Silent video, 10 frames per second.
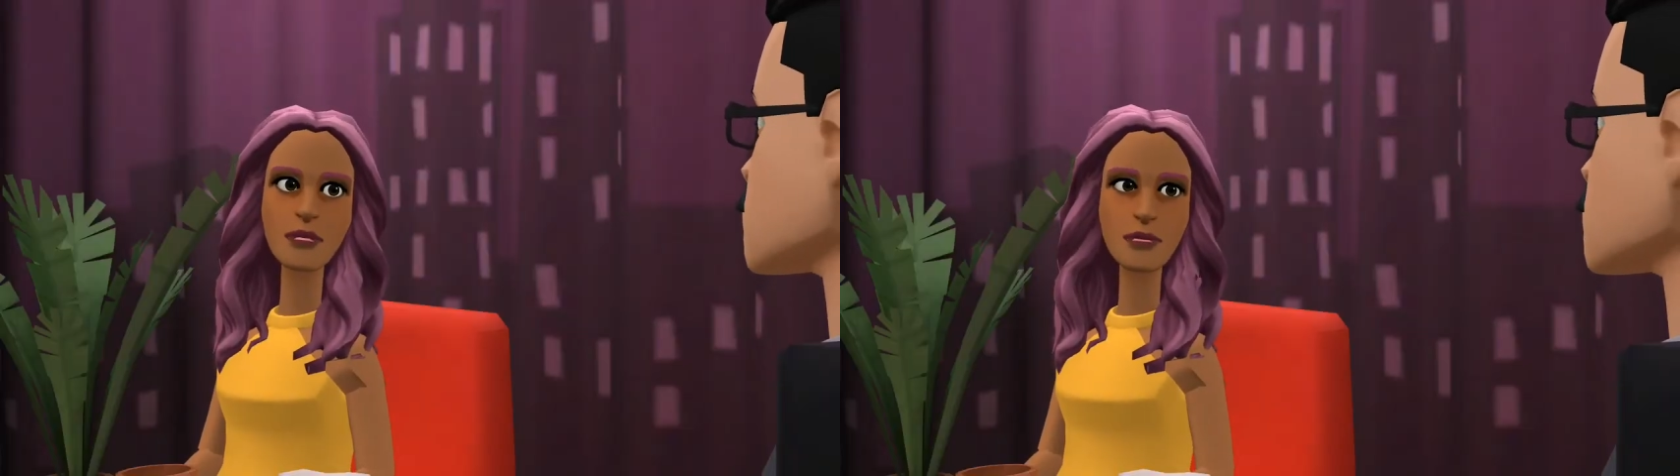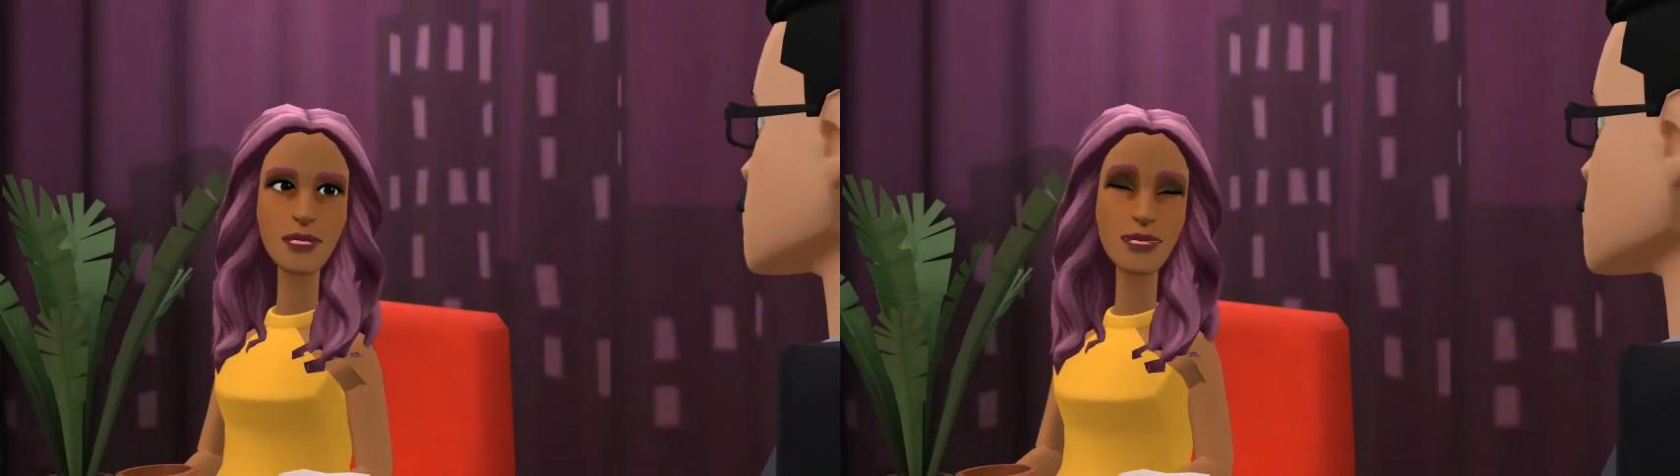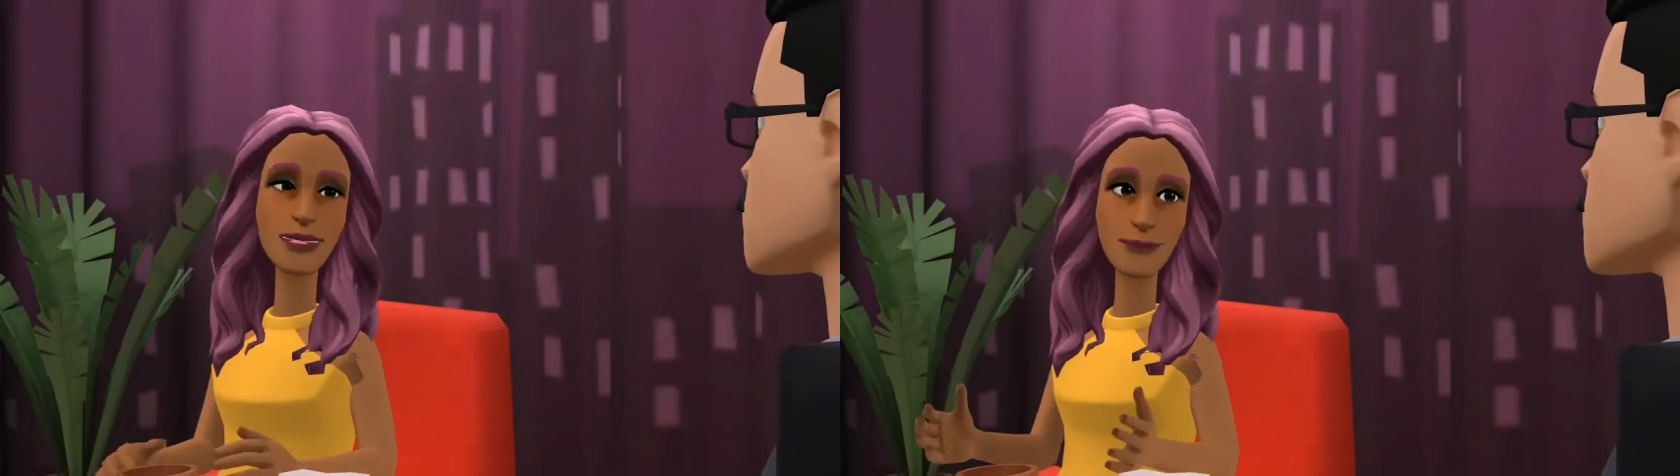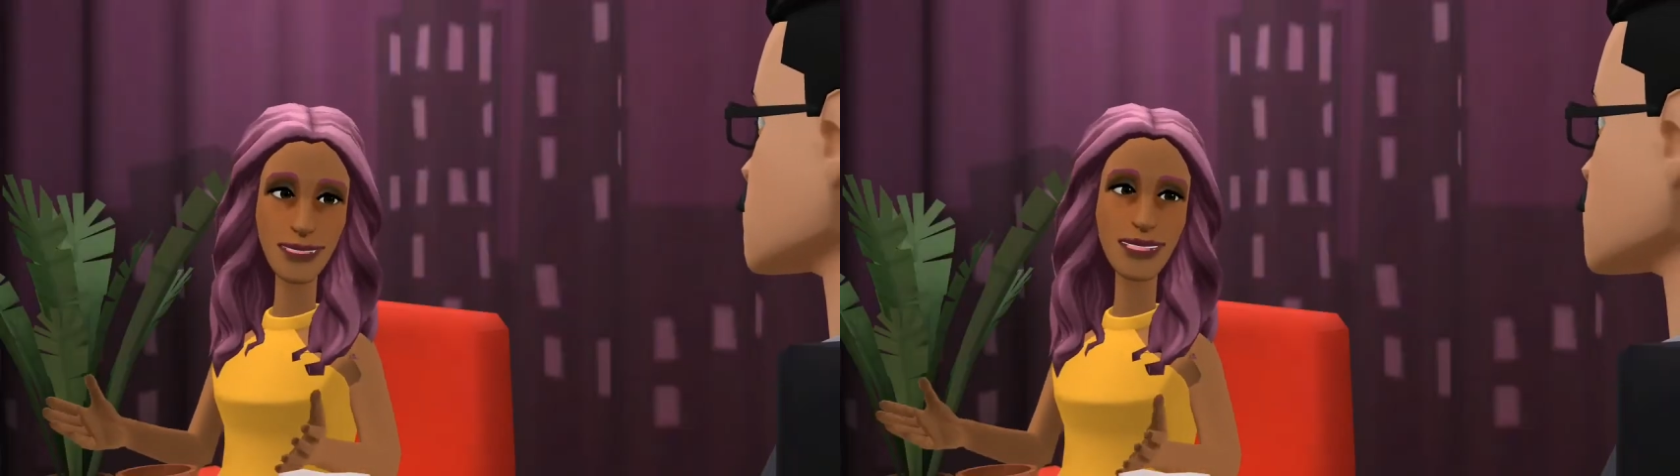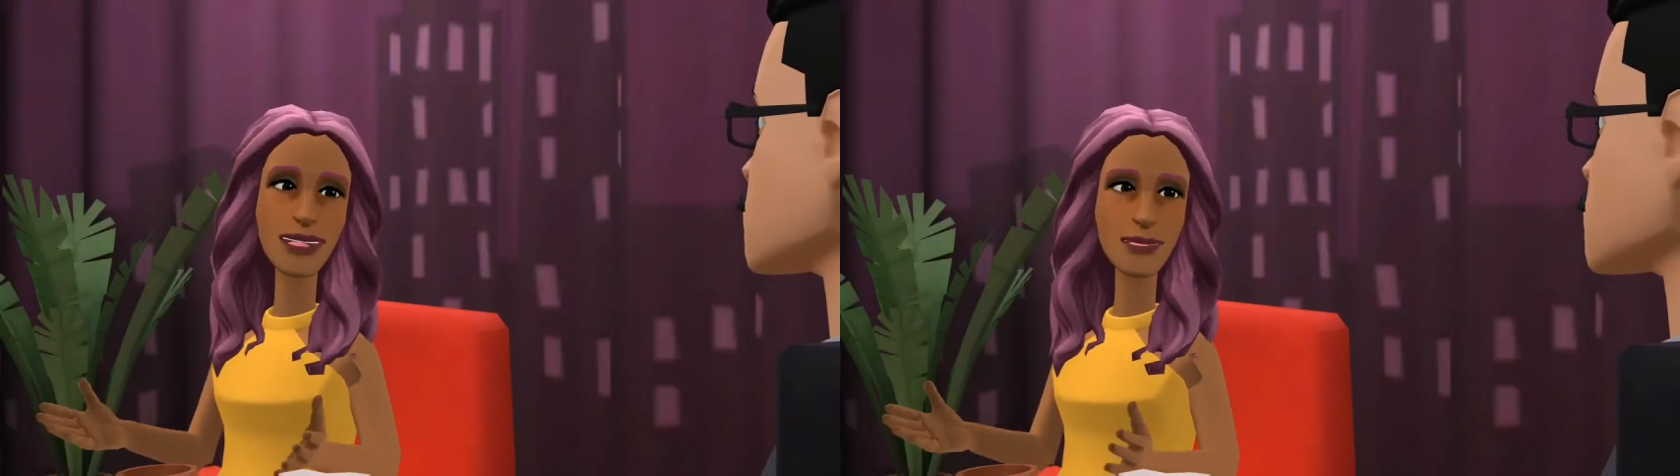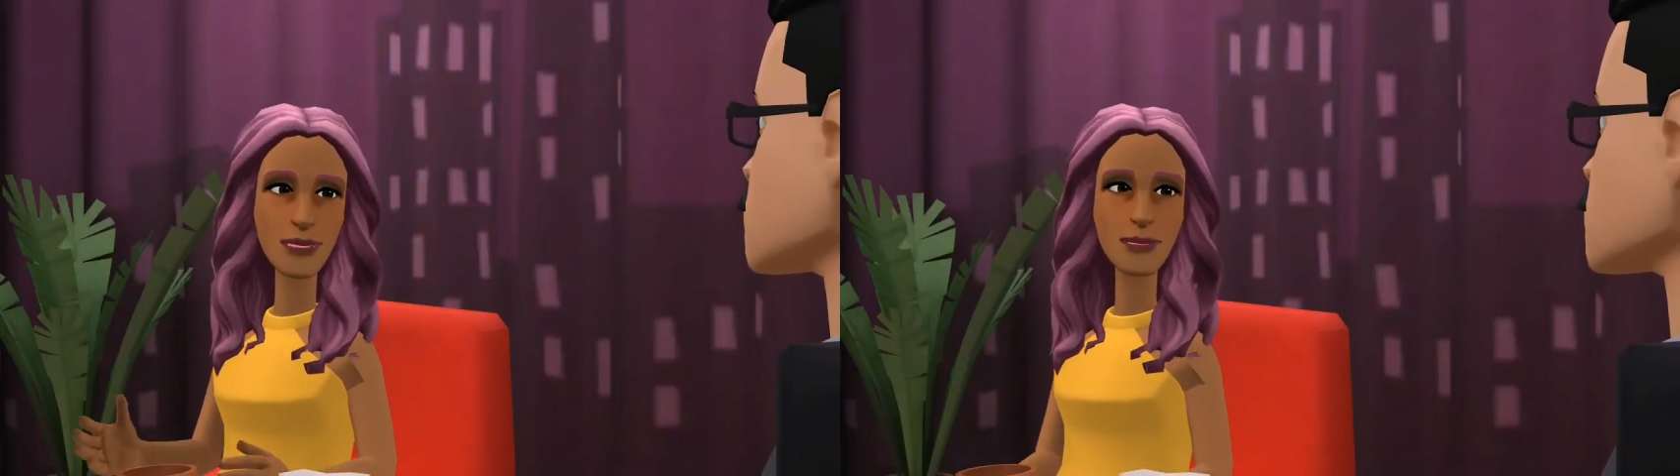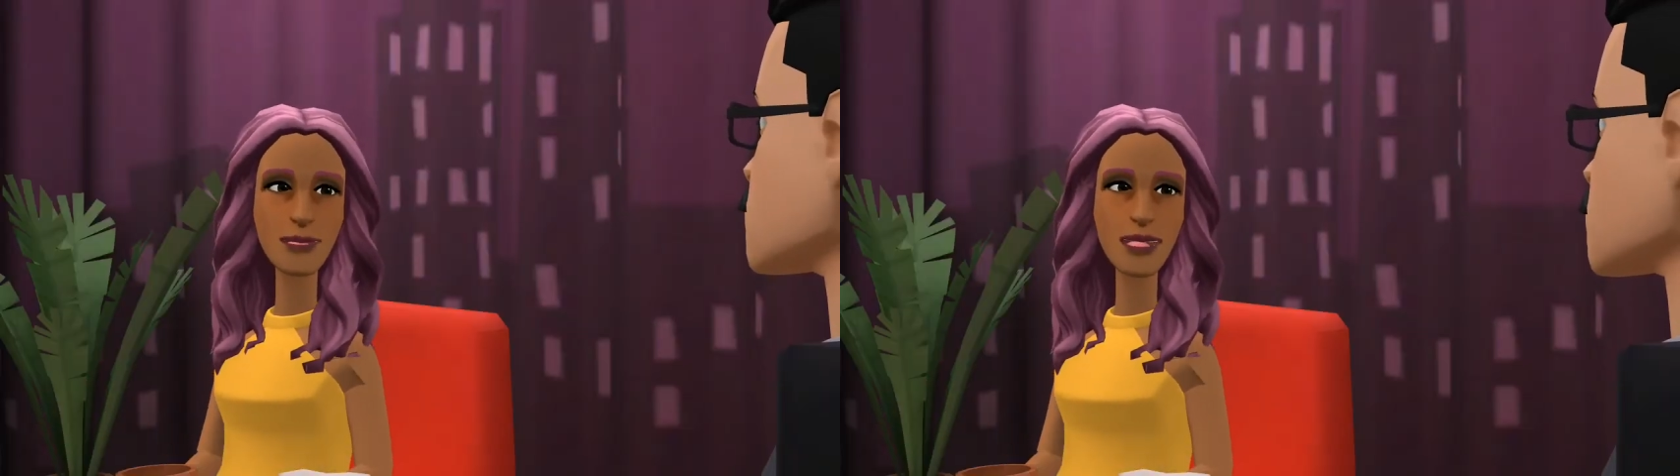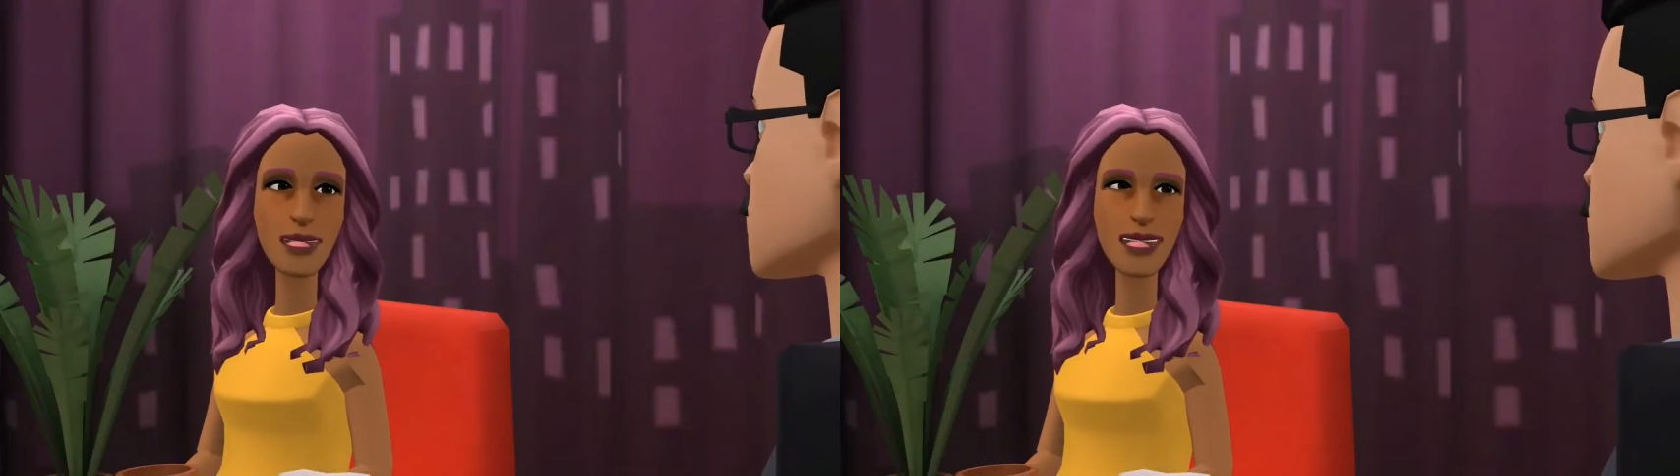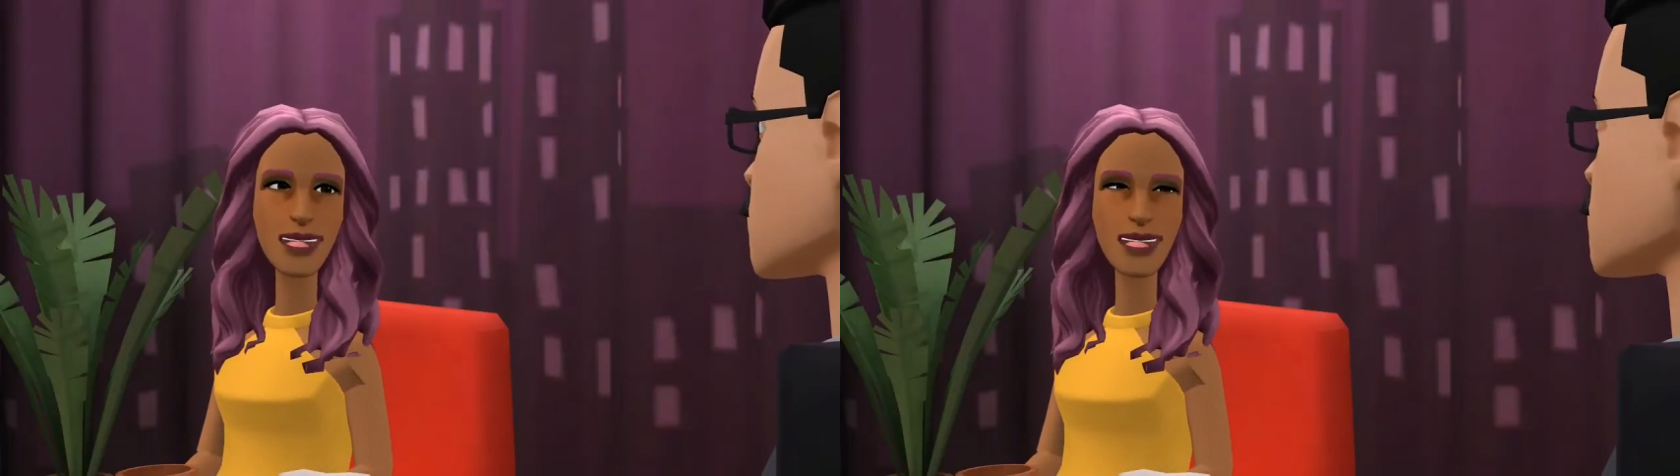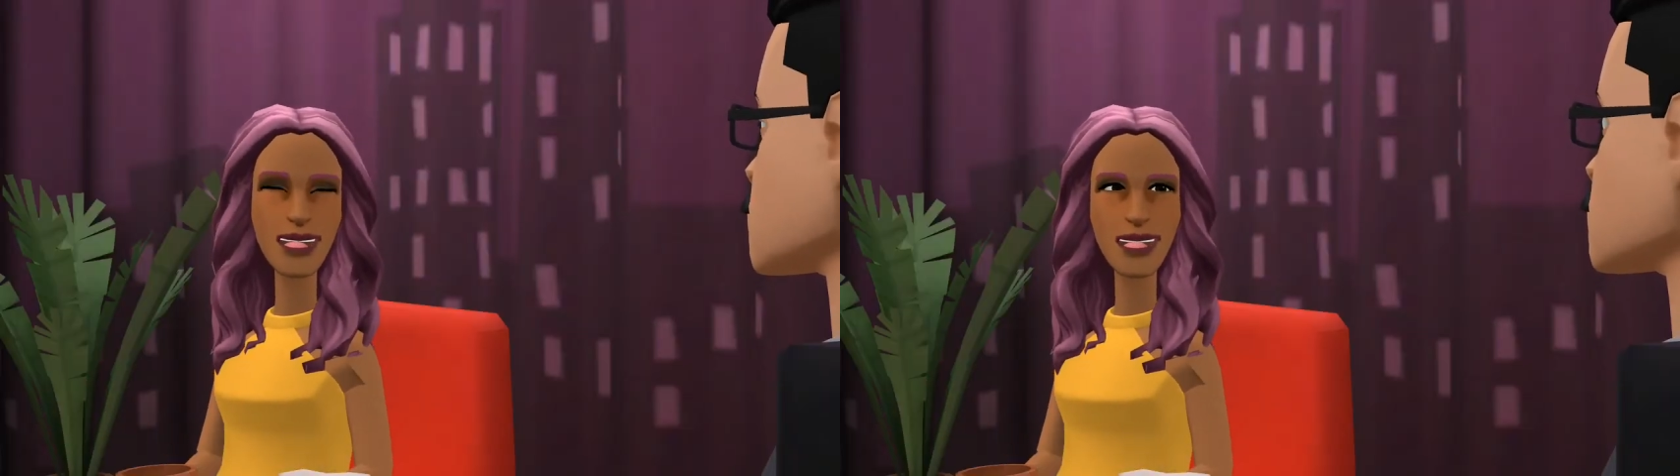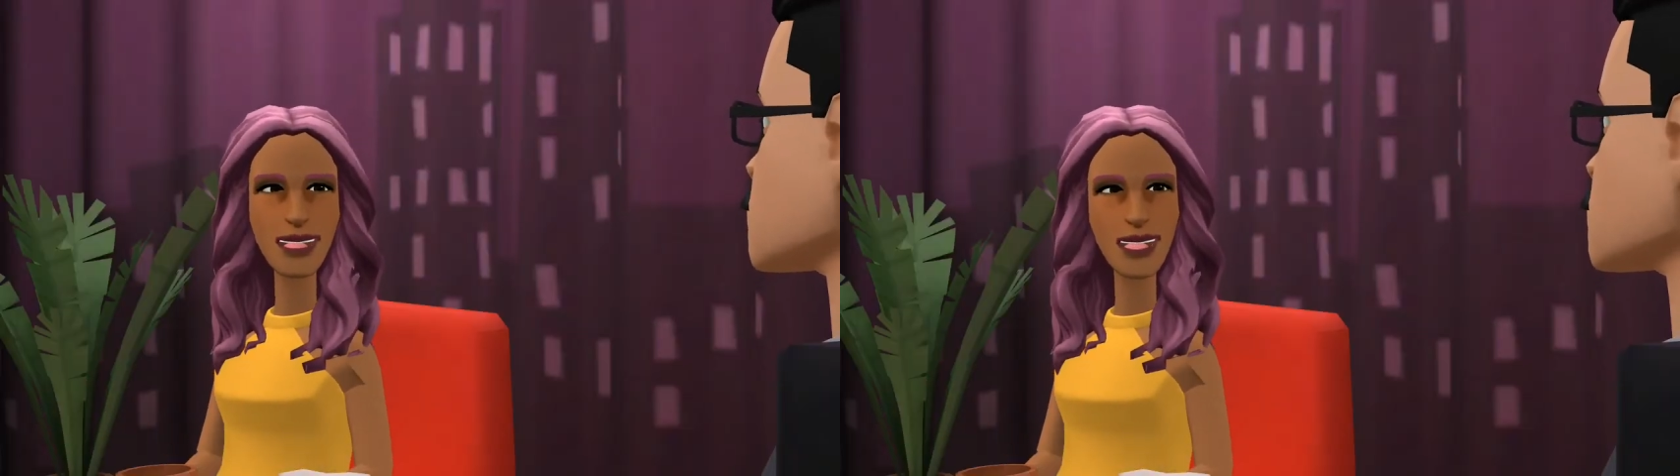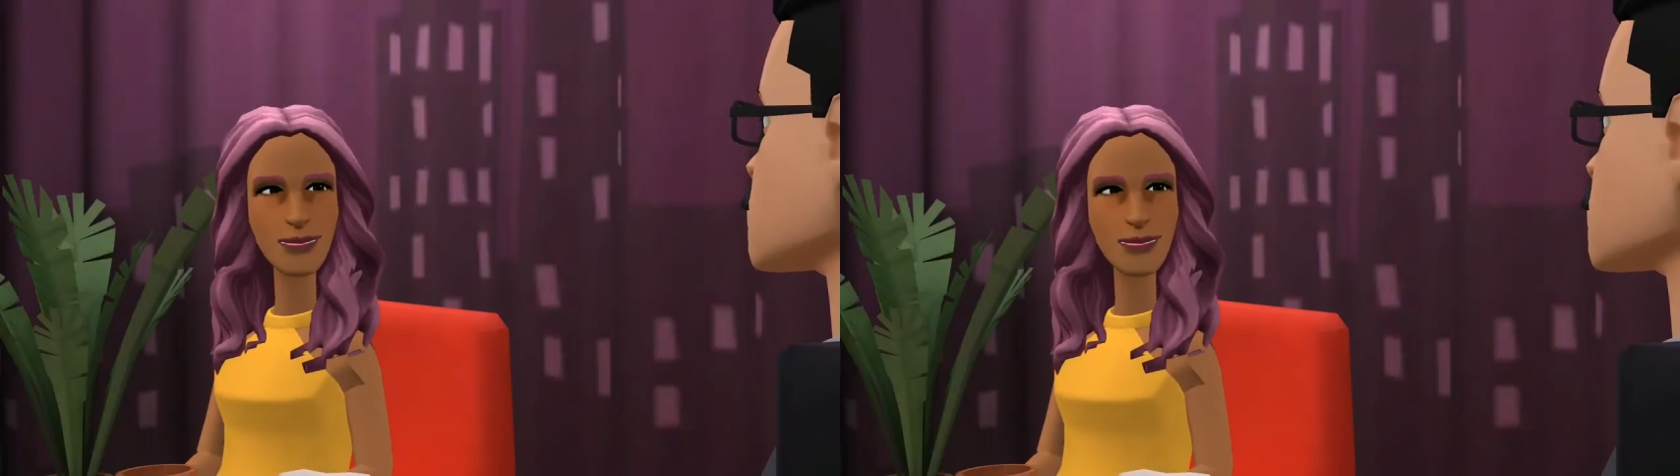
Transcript: that's demanding my immediate attention.